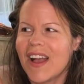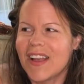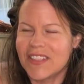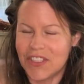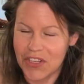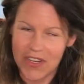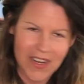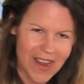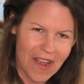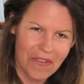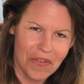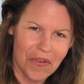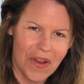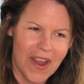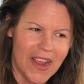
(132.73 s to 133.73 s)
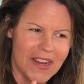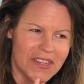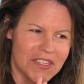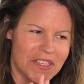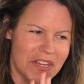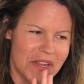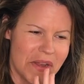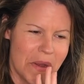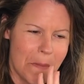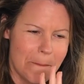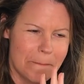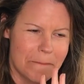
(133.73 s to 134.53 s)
started to have a reaction,